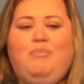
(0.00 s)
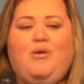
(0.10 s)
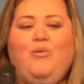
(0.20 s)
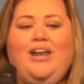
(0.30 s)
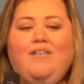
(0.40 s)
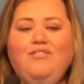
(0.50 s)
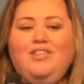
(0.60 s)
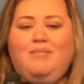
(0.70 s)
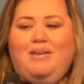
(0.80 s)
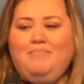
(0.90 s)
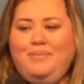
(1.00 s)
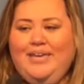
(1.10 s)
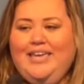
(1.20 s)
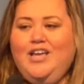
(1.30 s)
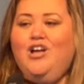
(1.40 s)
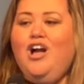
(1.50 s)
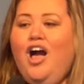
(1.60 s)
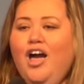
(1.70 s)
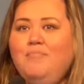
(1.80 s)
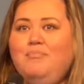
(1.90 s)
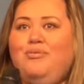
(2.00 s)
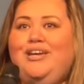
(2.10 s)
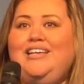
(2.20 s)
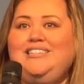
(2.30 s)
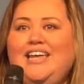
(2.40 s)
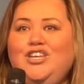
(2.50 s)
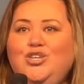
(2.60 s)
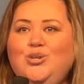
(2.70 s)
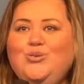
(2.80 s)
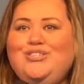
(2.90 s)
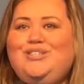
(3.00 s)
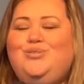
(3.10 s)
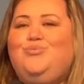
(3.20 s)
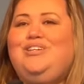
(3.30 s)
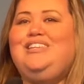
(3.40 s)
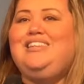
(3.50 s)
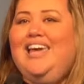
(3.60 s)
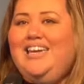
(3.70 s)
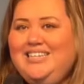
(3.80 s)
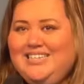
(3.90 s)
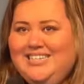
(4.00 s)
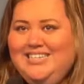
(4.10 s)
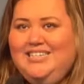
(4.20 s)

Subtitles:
But whatever they may be, God brings and uses relationships